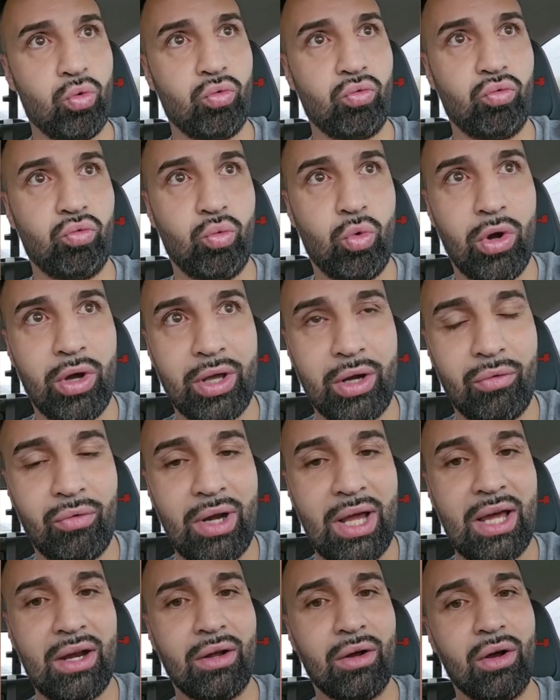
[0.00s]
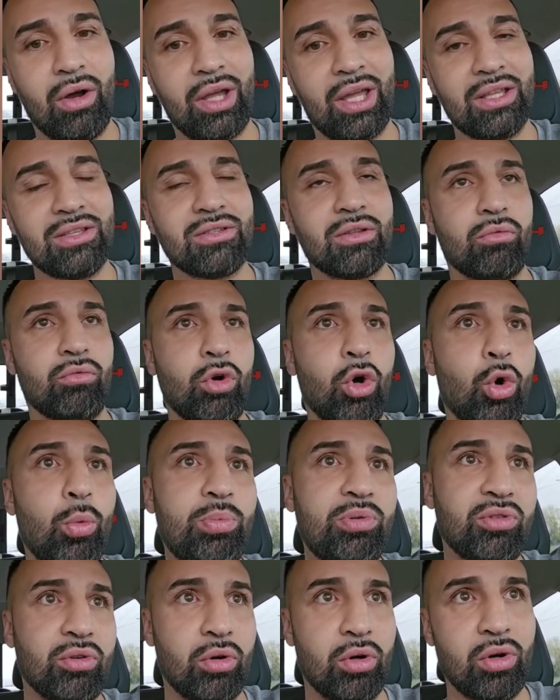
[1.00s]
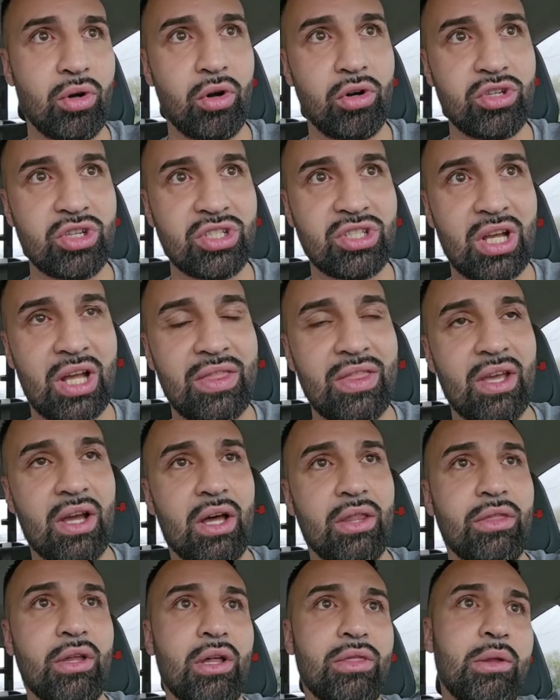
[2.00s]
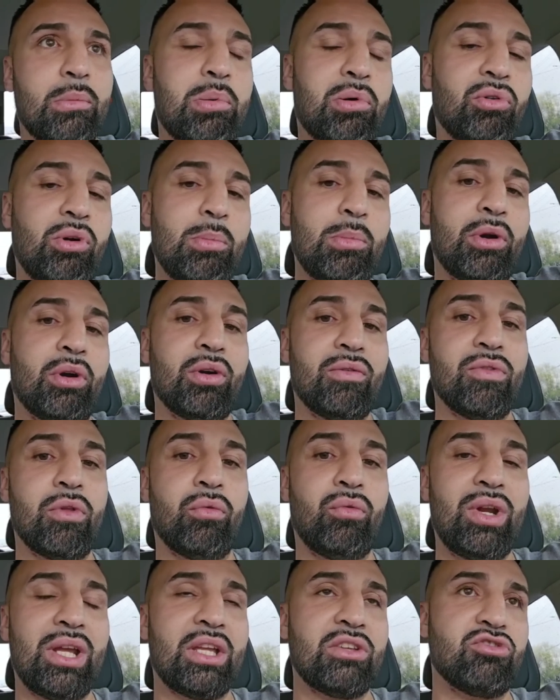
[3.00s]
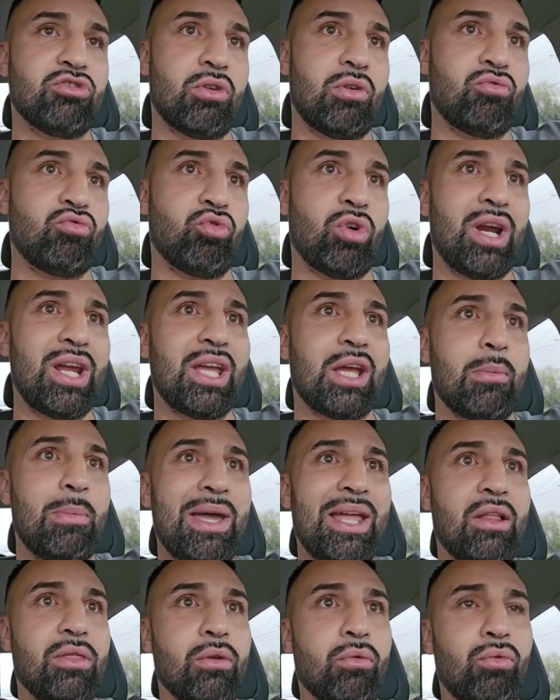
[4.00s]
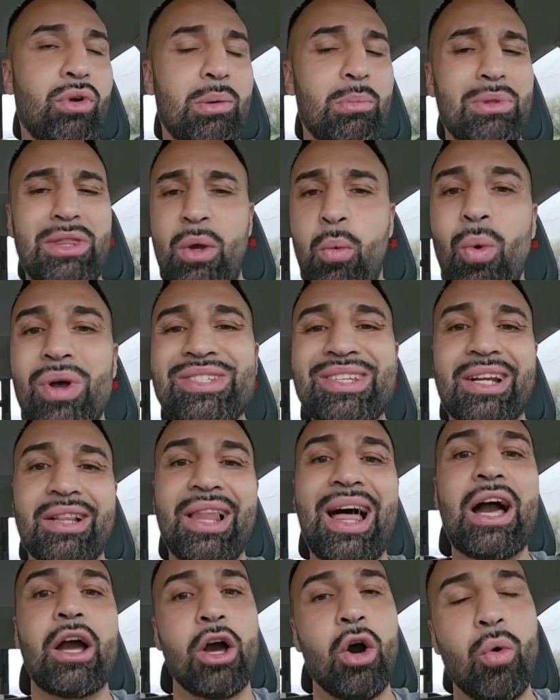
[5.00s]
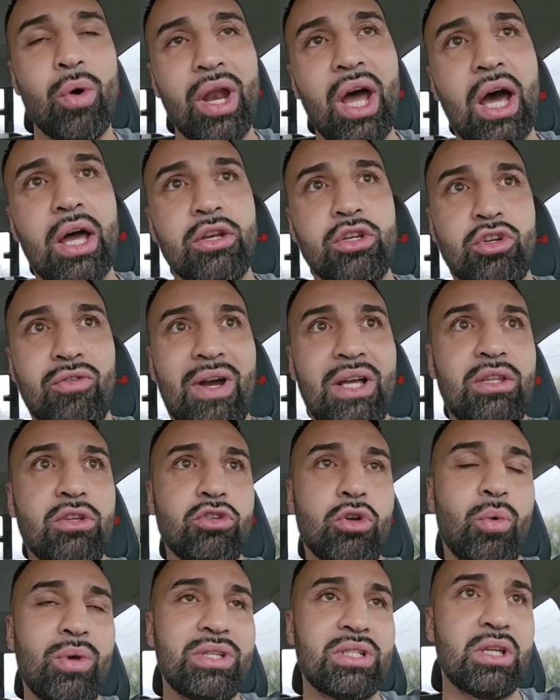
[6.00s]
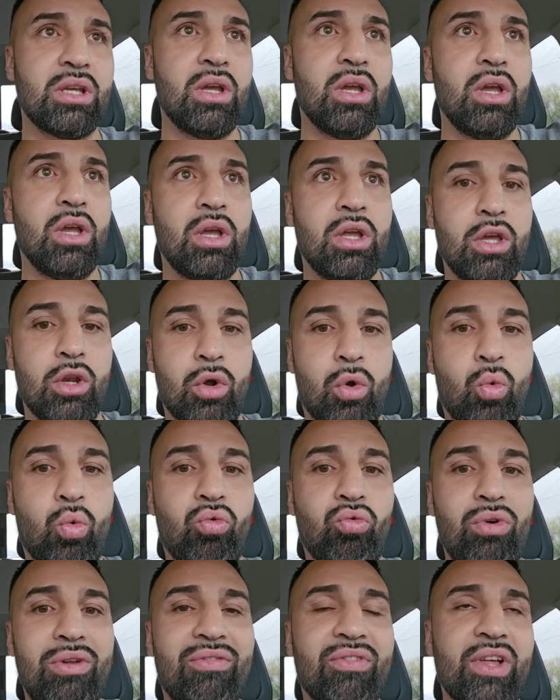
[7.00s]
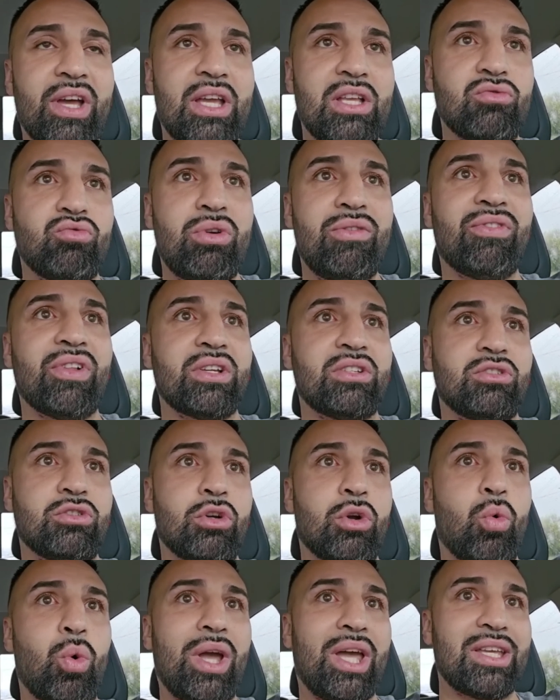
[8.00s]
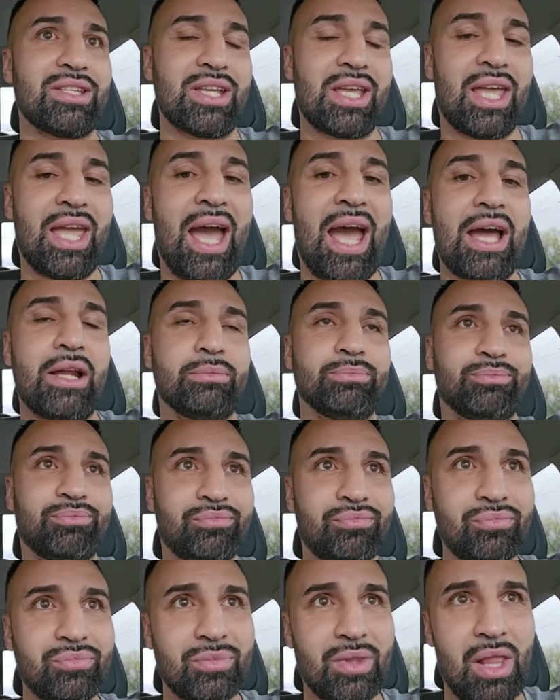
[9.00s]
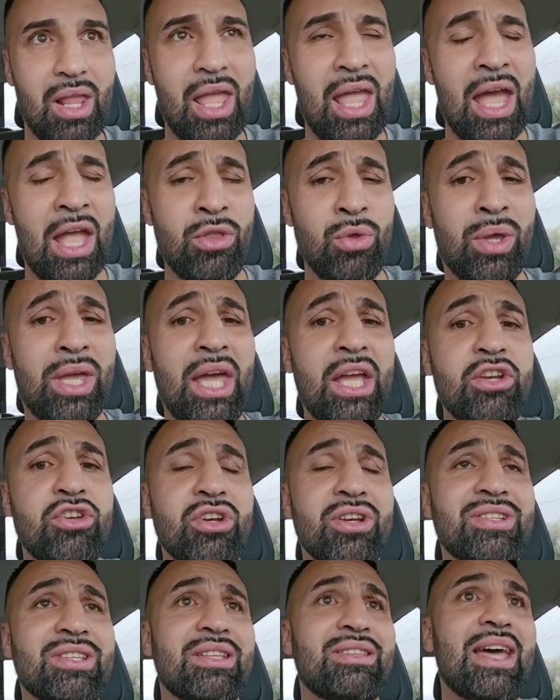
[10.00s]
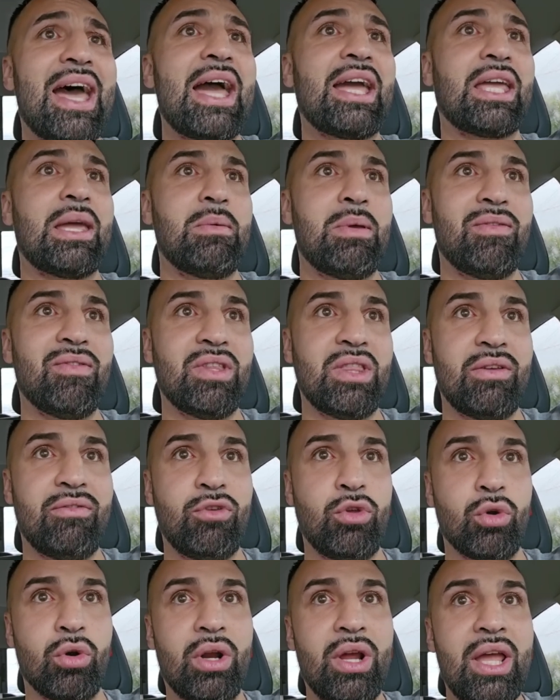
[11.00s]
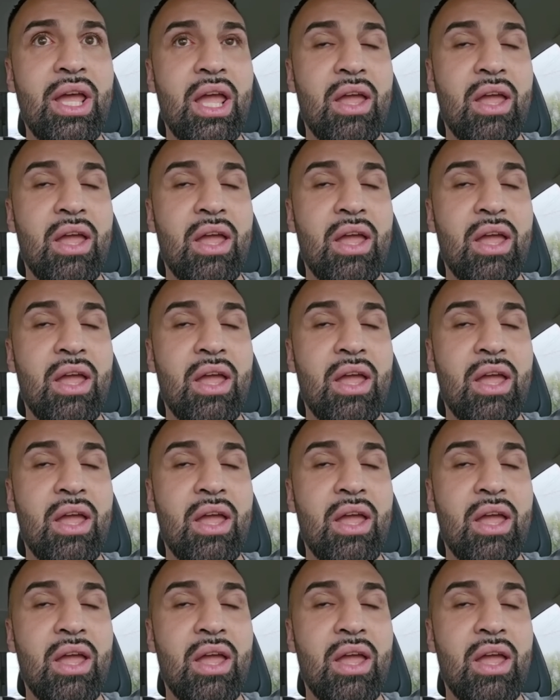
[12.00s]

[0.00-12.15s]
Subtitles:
walking around against the ropes or just on the perimeter of the ring as Ryan commanded the ring. But there wasn't a lot going on. Gervonta's always, you know, his reflexes are quick as a cat. And you can't just attack him, even if you